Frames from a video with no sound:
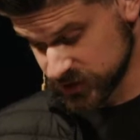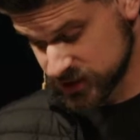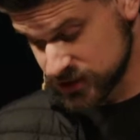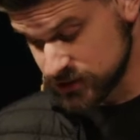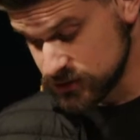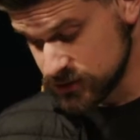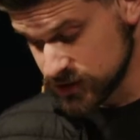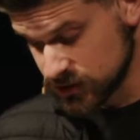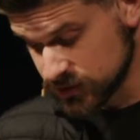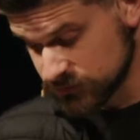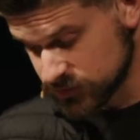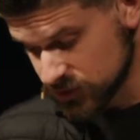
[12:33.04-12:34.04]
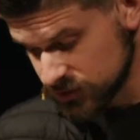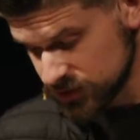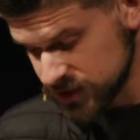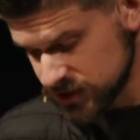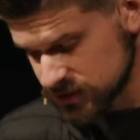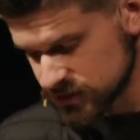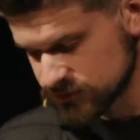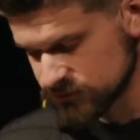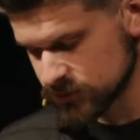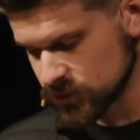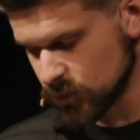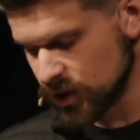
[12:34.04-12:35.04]
to and going fro on the earth, and from
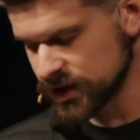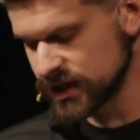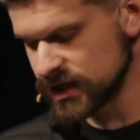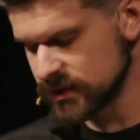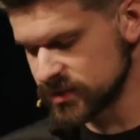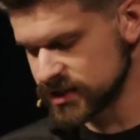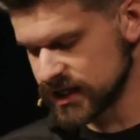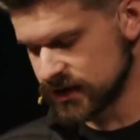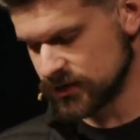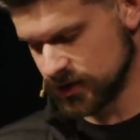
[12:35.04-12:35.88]
the walking up and down on